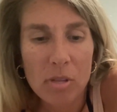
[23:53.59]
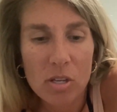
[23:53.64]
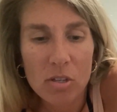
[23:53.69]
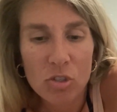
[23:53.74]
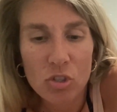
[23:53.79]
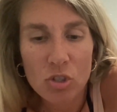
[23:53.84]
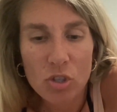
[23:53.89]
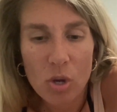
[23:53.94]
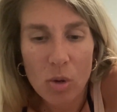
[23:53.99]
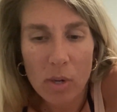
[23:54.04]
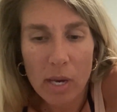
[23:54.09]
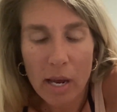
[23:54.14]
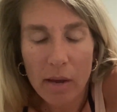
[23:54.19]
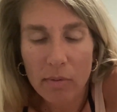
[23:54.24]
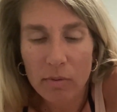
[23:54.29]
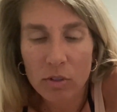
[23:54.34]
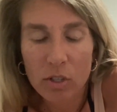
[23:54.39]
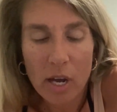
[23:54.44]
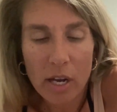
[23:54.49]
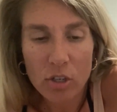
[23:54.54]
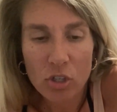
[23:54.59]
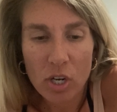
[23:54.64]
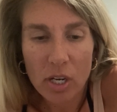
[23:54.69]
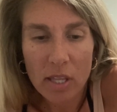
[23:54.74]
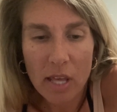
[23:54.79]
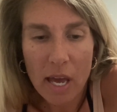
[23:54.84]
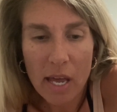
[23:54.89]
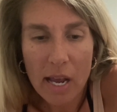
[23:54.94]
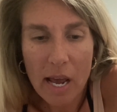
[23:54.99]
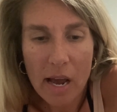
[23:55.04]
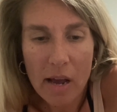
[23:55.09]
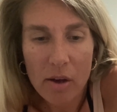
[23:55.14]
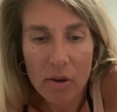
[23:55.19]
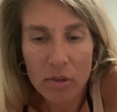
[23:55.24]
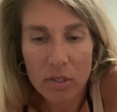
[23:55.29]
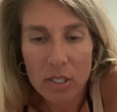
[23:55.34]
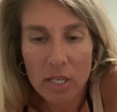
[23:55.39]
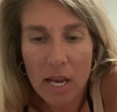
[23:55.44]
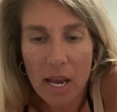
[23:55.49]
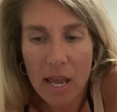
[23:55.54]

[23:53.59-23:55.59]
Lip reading: So yeah, gotta check that out.